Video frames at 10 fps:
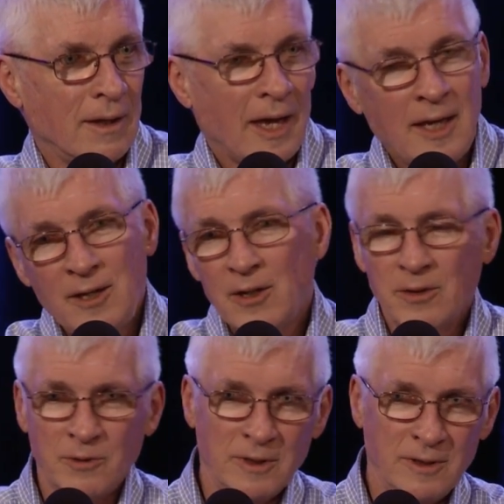
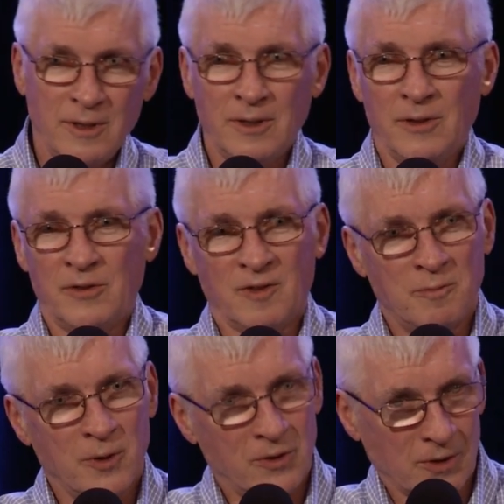800 years of
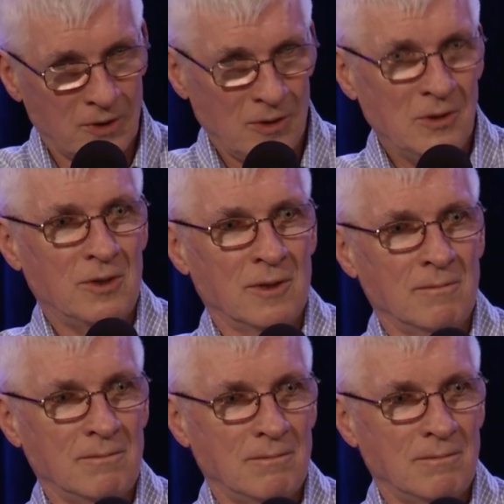persecution,